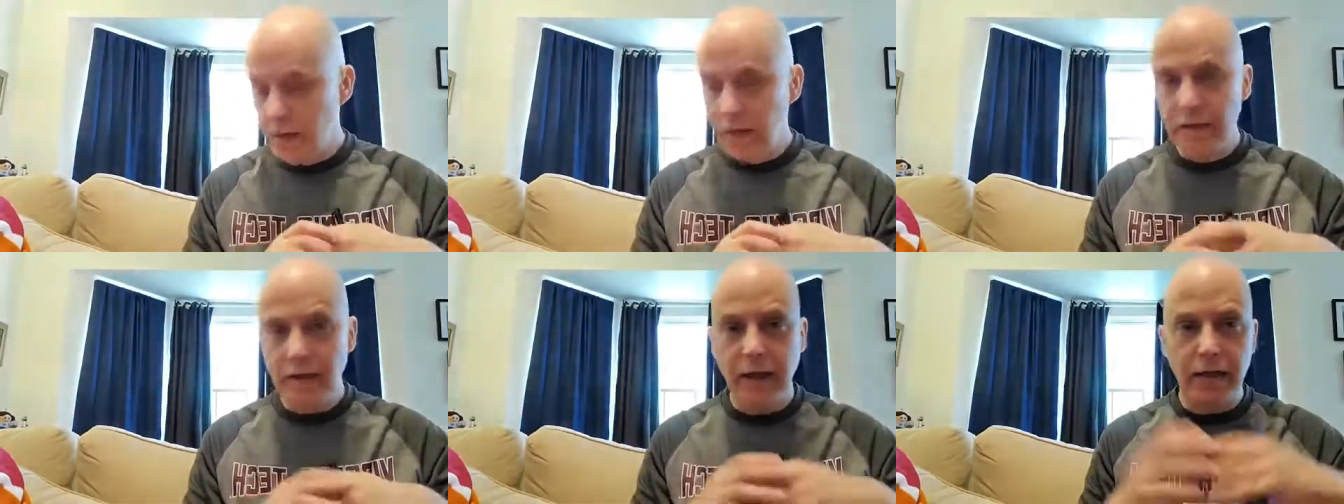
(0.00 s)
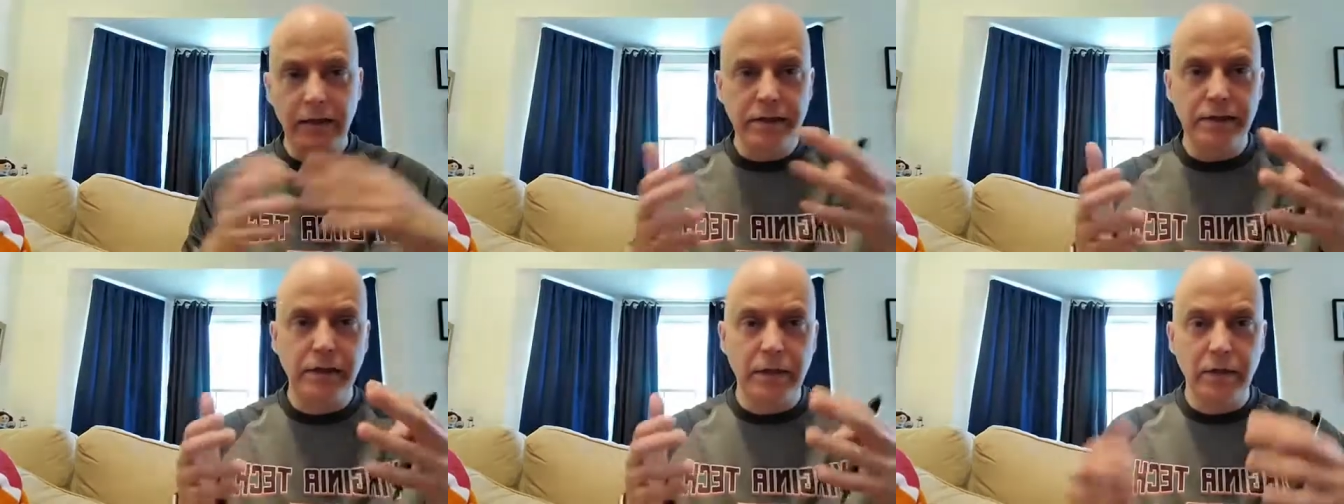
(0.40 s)
Now, let's
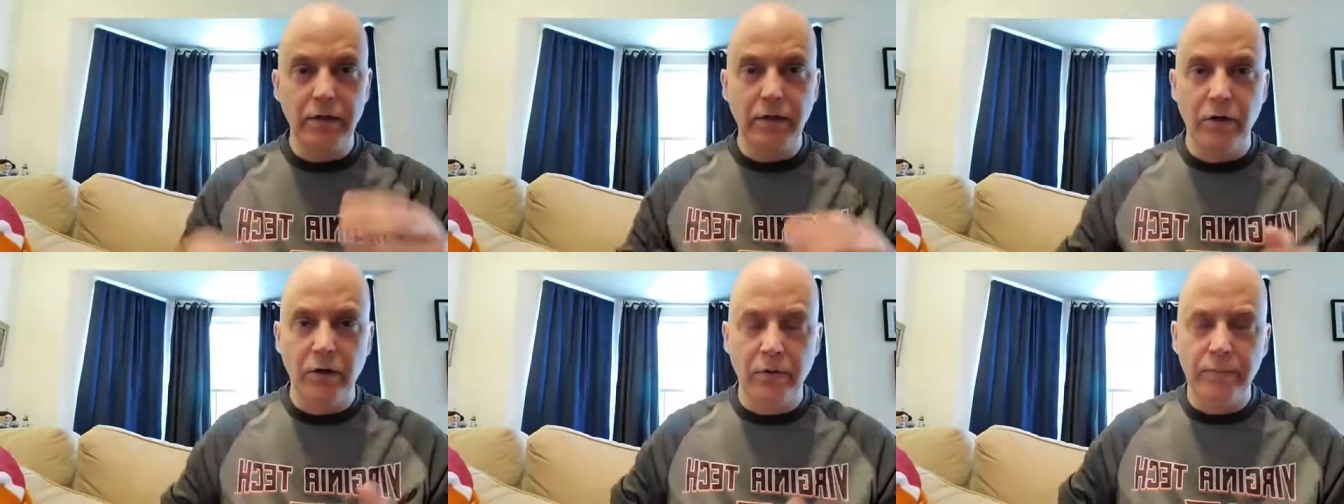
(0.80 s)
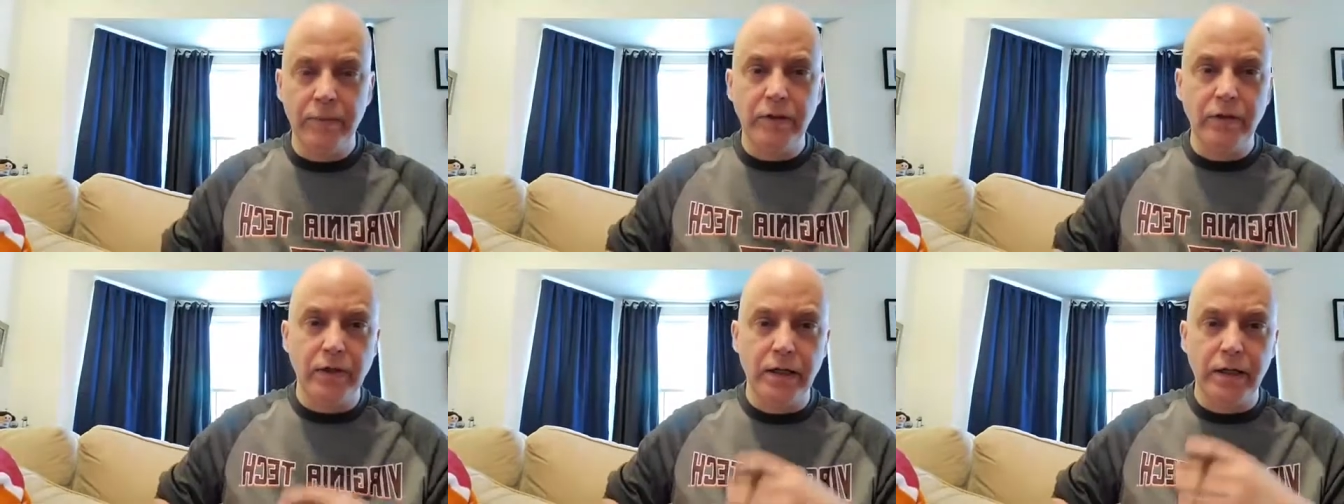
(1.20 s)
say you're at home and
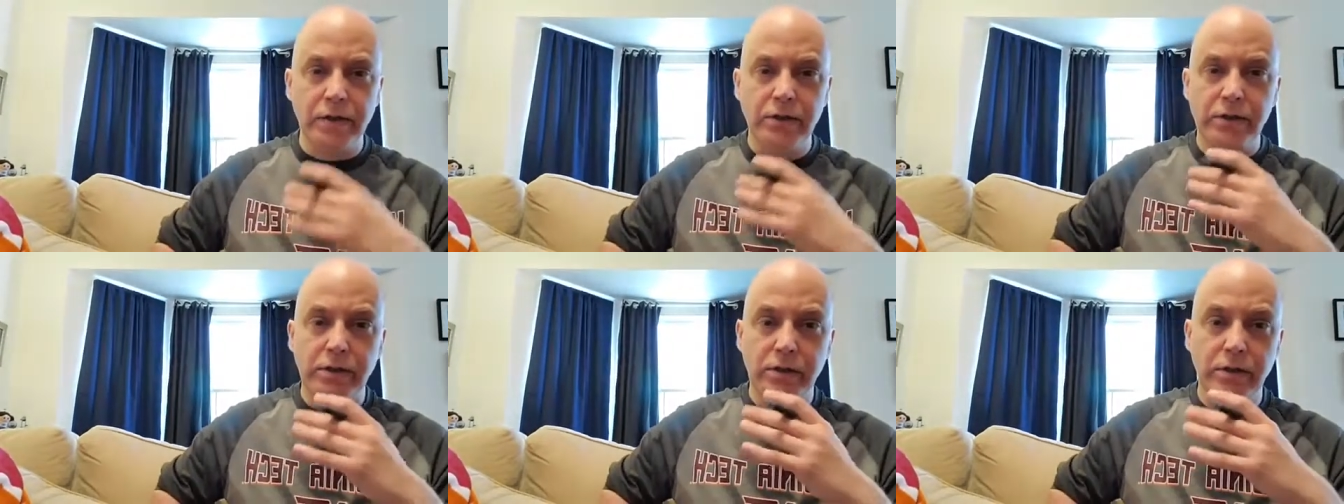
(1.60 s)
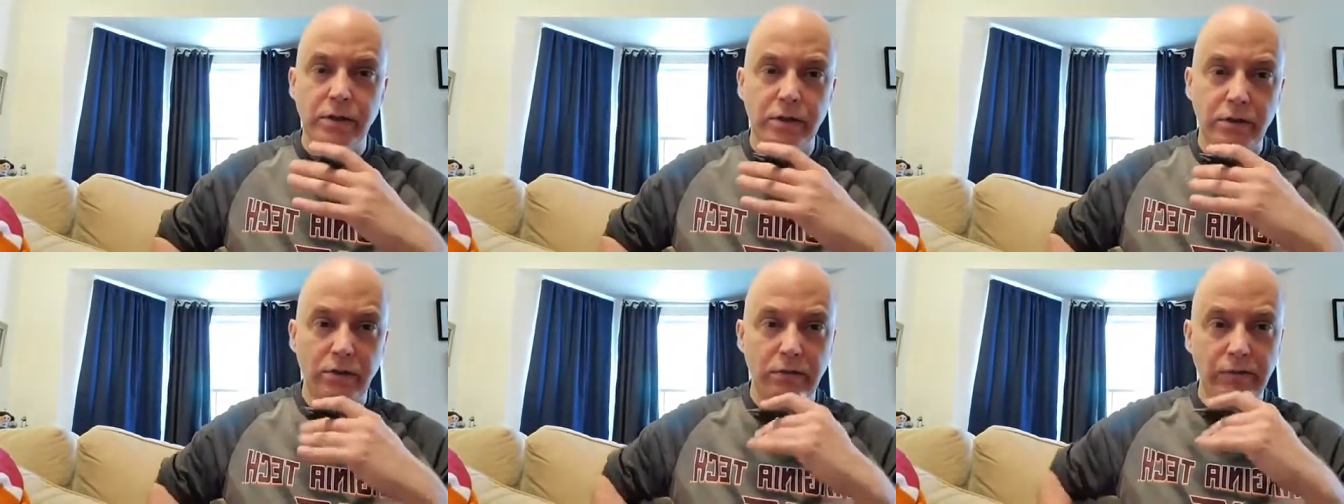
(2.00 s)

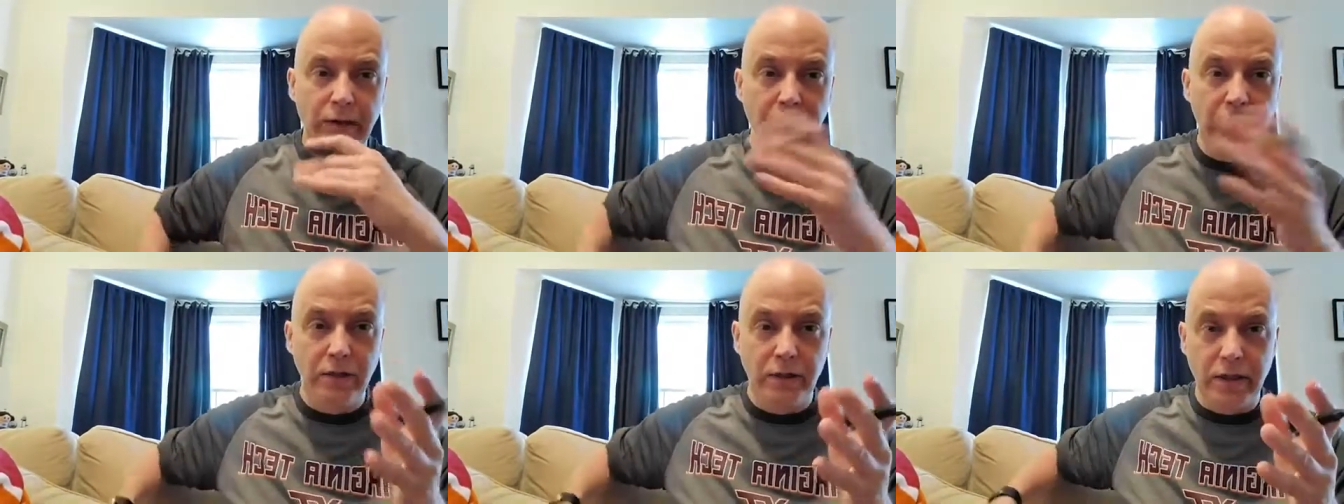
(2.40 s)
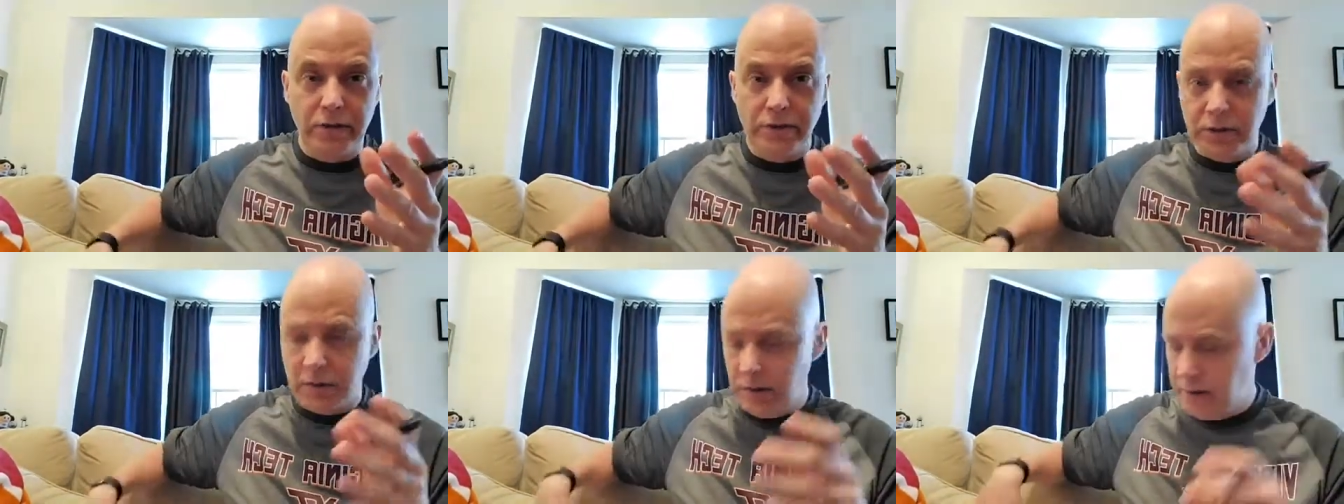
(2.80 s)
you've gotten your kids
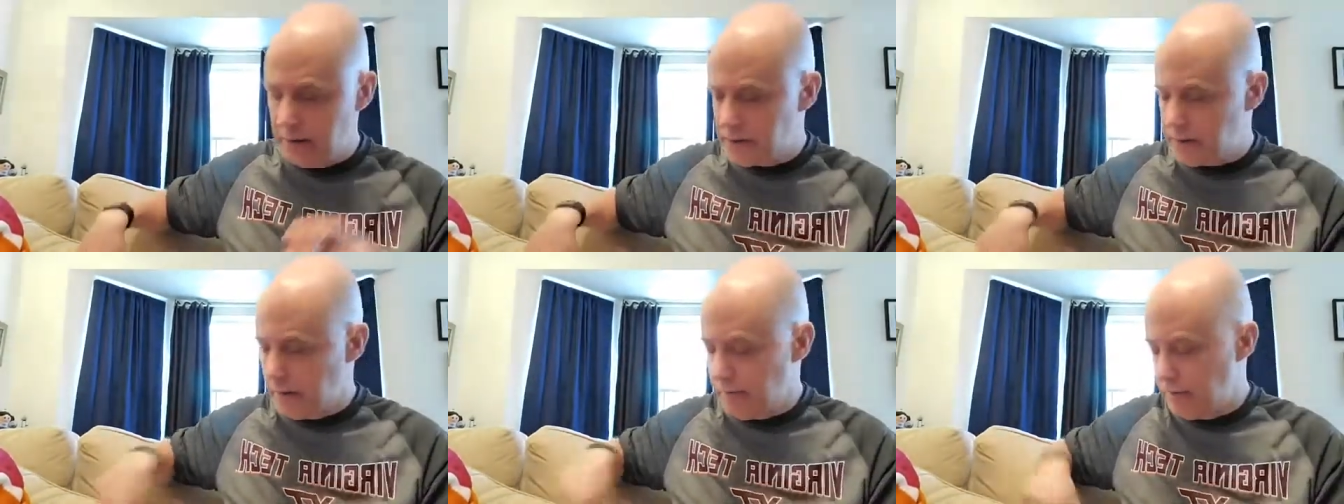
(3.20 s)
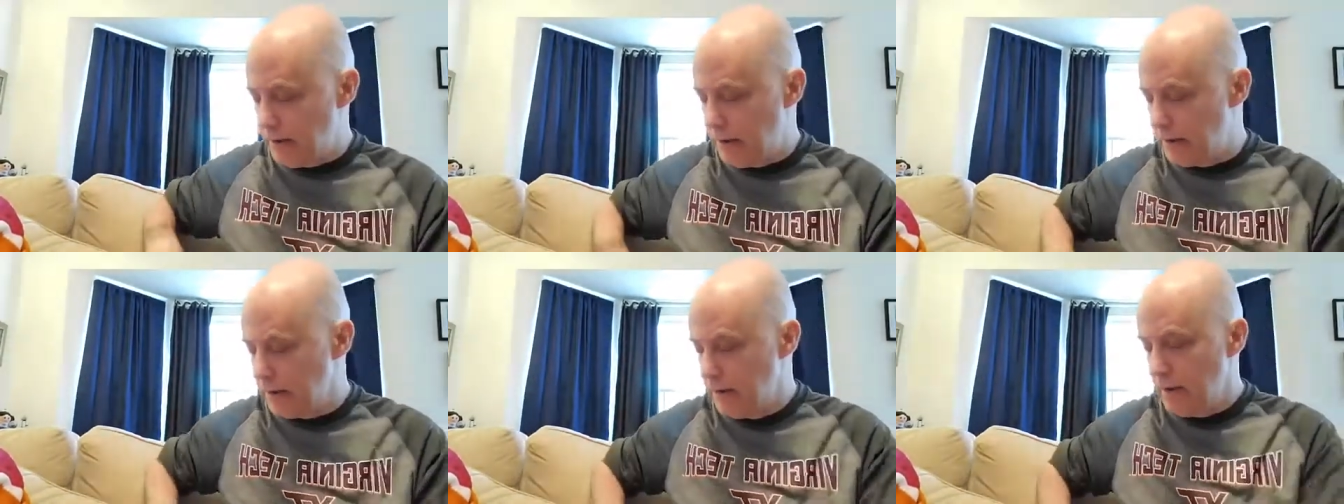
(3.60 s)
to list something,
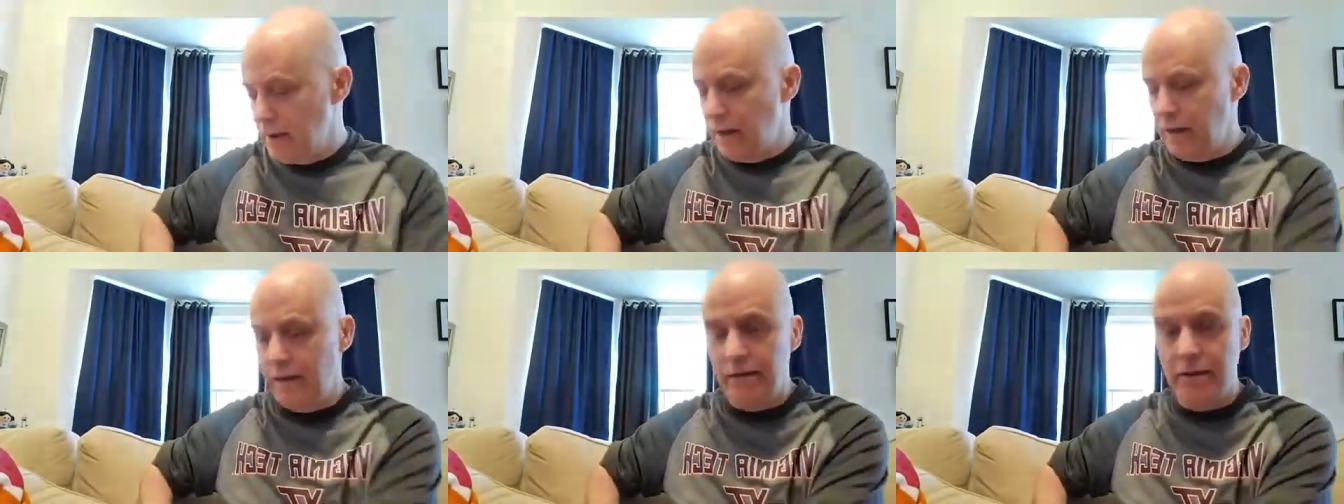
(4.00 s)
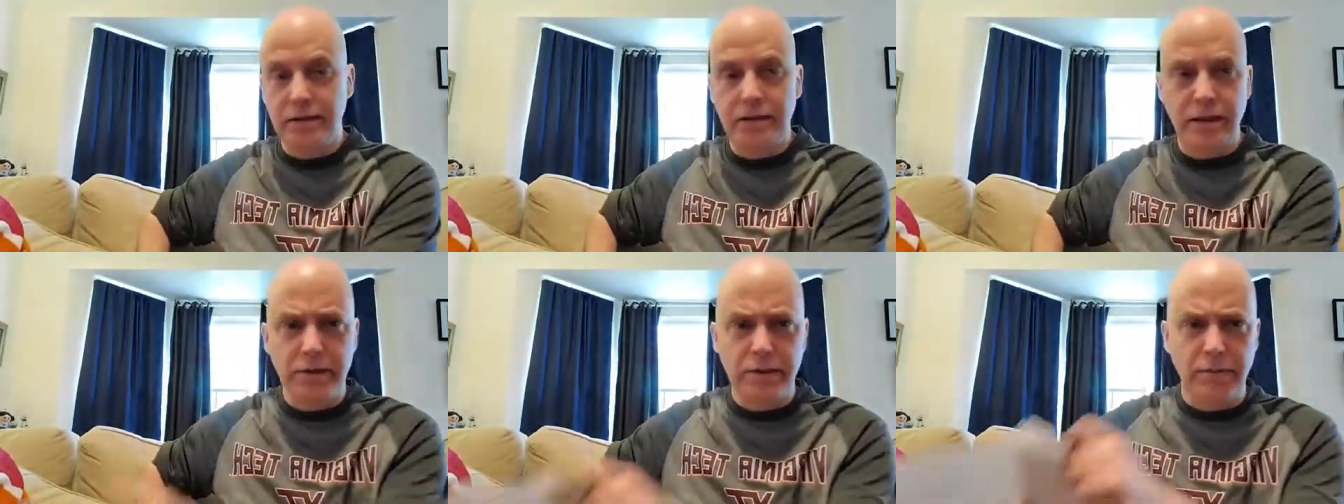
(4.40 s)
and this
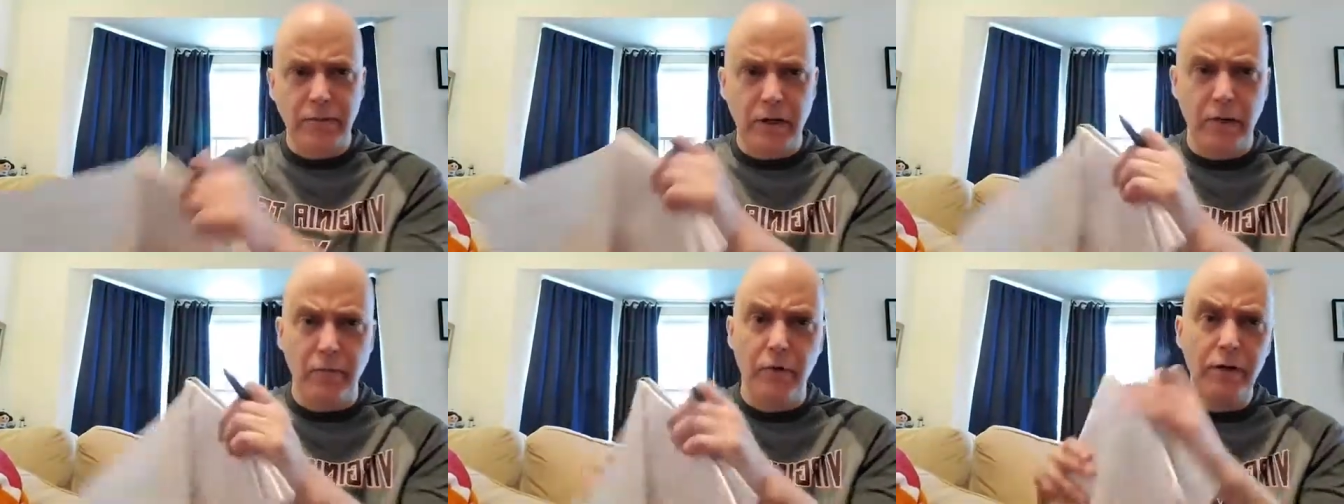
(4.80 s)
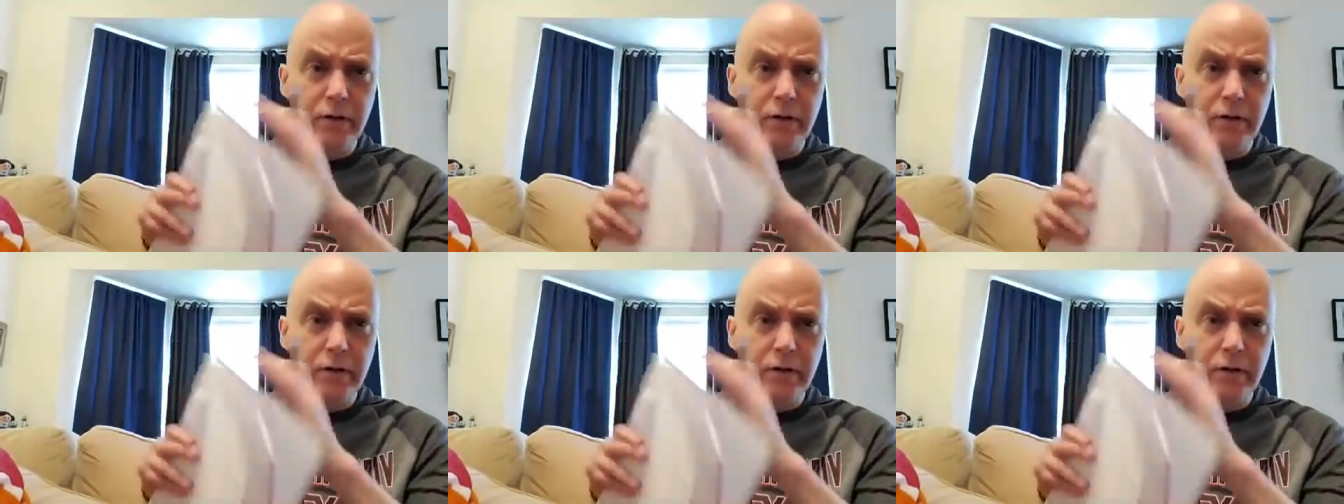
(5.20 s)
gets to be hard.